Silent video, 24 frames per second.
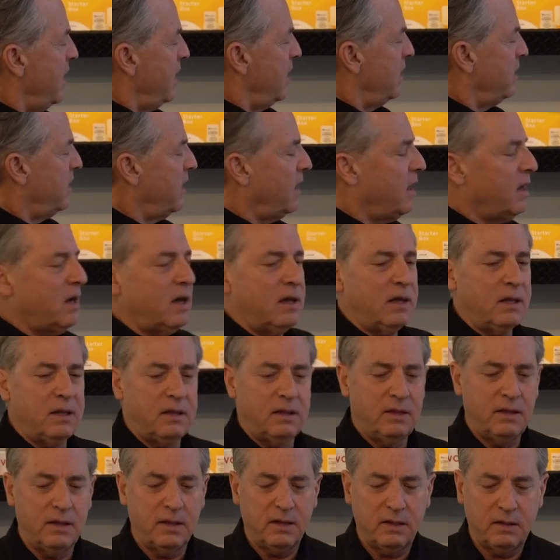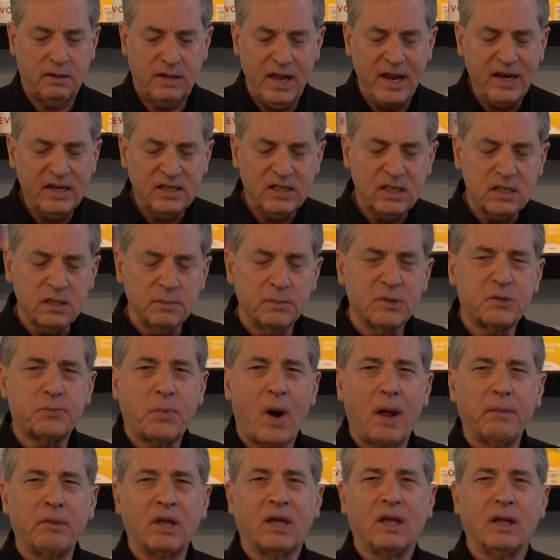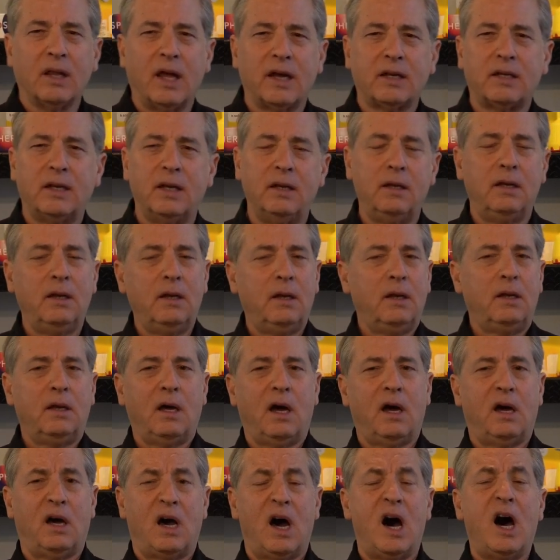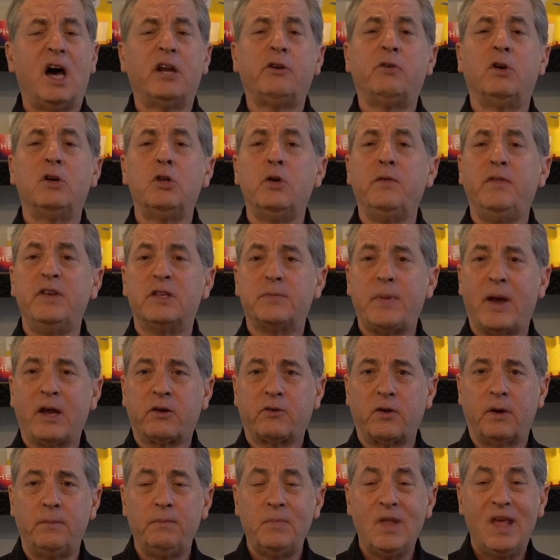the data system has probably collected 100 UV spectra.